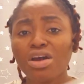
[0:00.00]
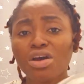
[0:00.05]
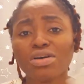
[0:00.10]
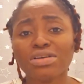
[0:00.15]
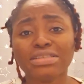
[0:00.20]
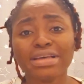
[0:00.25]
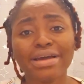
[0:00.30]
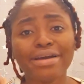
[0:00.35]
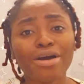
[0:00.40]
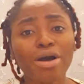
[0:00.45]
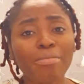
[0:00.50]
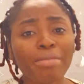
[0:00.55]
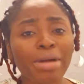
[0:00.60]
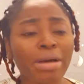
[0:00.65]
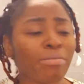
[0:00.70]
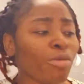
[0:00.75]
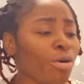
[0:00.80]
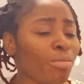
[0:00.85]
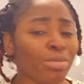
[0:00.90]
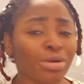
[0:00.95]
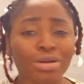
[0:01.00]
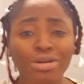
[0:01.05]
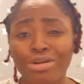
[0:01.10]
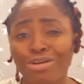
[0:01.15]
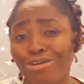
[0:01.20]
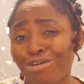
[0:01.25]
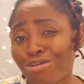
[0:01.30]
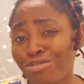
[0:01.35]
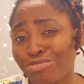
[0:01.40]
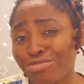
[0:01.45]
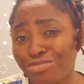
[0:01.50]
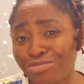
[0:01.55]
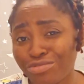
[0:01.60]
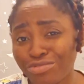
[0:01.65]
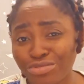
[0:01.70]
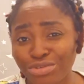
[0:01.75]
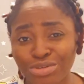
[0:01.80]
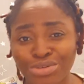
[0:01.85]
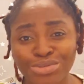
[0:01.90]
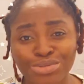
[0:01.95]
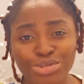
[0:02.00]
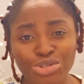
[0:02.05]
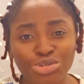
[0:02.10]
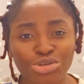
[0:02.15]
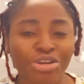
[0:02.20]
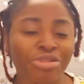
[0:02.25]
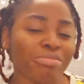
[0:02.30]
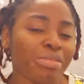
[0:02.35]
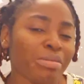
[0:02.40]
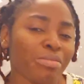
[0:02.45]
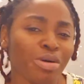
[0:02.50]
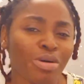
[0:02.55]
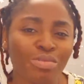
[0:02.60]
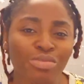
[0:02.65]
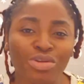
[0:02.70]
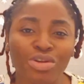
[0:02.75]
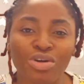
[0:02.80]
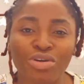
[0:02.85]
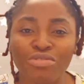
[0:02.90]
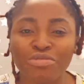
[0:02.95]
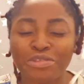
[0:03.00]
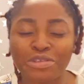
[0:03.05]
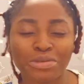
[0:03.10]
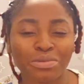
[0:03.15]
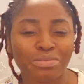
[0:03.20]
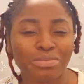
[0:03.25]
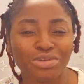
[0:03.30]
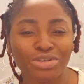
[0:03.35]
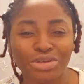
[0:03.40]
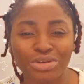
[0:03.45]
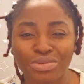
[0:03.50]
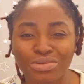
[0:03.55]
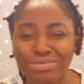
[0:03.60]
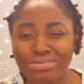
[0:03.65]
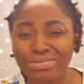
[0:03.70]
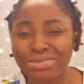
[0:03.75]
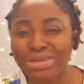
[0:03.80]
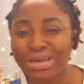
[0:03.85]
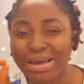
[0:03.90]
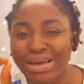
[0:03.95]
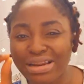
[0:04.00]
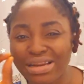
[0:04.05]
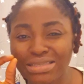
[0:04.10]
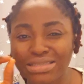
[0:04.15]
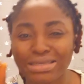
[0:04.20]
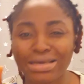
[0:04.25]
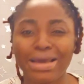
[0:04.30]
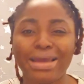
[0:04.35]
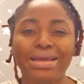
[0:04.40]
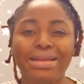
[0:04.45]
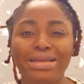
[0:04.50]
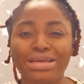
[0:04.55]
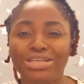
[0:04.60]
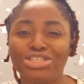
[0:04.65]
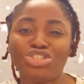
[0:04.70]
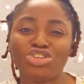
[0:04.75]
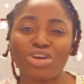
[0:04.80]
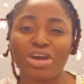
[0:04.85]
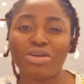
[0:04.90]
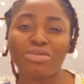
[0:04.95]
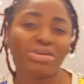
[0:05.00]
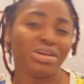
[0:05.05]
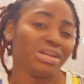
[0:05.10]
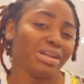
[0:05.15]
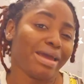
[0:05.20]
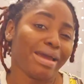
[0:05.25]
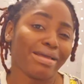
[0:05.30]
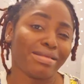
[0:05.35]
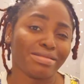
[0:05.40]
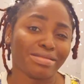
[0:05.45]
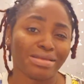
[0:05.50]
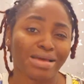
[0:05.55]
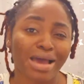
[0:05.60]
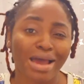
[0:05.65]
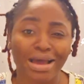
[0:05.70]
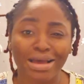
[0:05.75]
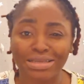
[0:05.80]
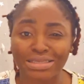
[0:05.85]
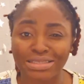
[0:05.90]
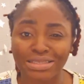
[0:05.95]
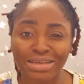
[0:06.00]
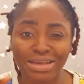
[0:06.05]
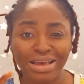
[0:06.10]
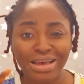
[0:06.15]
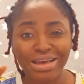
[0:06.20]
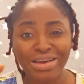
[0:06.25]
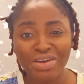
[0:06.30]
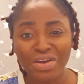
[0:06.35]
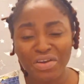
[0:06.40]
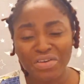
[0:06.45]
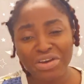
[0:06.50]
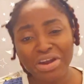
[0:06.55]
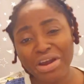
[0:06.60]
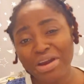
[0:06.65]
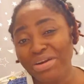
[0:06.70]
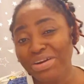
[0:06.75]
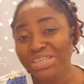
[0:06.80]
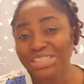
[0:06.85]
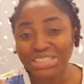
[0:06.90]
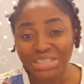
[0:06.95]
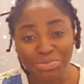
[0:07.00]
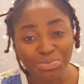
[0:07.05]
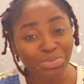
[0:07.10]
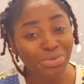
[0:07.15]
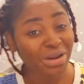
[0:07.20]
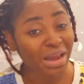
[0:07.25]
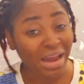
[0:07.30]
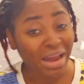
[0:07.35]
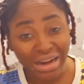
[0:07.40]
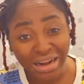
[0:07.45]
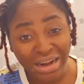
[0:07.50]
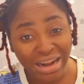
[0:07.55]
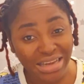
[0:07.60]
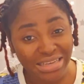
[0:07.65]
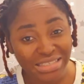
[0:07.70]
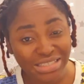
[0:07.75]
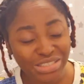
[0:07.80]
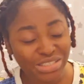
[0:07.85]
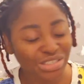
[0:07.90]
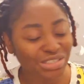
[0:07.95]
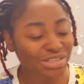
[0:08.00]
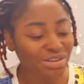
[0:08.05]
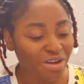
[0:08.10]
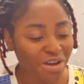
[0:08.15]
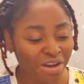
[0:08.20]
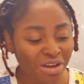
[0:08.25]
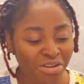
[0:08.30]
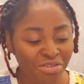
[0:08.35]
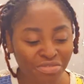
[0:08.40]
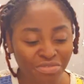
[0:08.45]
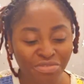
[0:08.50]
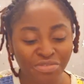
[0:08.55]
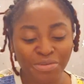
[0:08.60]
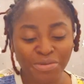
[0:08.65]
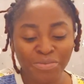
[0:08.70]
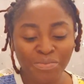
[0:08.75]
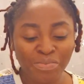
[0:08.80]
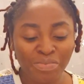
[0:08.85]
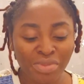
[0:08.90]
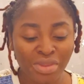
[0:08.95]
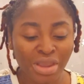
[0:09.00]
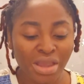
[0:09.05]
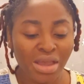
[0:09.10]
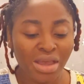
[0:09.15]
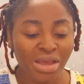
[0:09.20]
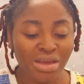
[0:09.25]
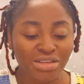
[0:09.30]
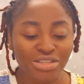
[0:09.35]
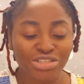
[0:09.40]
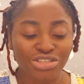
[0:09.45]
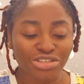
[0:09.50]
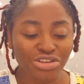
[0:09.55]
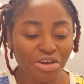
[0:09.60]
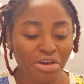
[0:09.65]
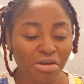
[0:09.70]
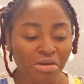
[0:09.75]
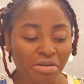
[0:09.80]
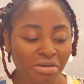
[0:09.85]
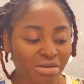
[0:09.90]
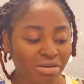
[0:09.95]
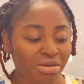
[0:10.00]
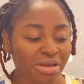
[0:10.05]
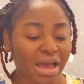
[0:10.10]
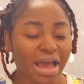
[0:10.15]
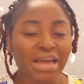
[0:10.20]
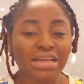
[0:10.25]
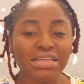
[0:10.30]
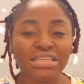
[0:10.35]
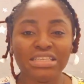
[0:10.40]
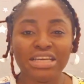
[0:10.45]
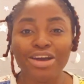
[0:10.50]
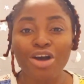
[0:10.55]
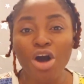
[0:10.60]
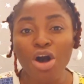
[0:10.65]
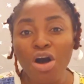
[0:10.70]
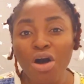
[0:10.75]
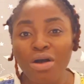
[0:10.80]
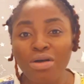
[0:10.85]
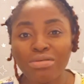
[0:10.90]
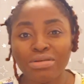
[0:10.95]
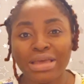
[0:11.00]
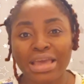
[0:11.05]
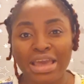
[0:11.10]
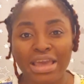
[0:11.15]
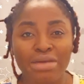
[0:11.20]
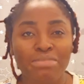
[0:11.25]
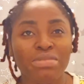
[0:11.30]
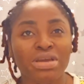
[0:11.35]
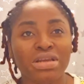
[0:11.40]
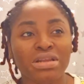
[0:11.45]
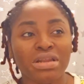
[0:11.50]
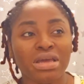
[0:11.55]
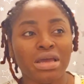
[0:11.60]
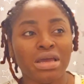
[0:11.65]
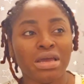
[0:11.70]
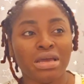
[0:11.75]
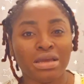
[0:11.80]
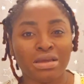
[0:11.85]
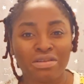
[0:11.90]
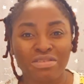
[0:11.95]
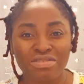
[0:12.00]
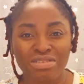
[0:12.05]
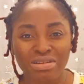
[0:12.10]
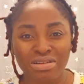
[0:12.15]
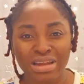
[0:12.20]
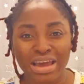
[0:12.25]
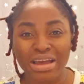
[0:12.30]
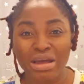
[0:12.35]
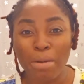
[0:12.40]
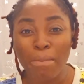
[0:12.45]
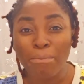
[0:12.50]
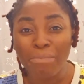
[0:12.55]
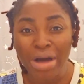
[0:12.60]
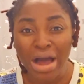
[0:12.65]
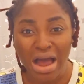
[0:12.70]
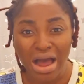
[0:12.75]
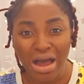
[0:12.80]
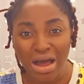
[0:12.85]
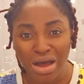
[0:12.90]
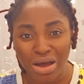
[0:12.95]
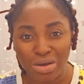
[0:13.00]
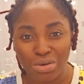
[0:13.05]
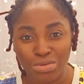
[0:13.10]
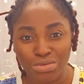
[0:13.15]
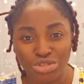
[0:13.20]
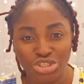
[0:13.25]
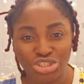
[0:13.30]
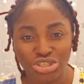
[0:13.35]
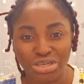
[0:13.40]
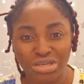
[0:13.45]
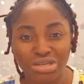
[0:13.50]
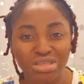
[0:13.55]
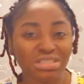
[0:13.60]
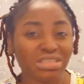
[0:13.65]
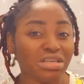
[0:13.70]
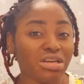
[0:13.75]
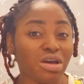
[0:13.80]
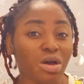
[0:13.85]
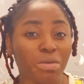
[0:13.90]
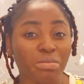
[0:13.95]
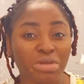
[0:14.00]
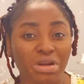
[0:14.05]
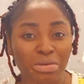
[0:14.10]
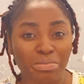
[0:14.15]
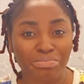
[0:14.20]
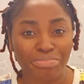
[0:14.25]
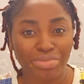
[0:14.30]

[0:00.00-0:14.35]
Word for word: because I got my mom a lot of, you know, jewelry. My mom loves some, you know, tiny, tiny jewelry like that. Very simple and classy stuff so and they all came in a like a pouch it doesn't come in a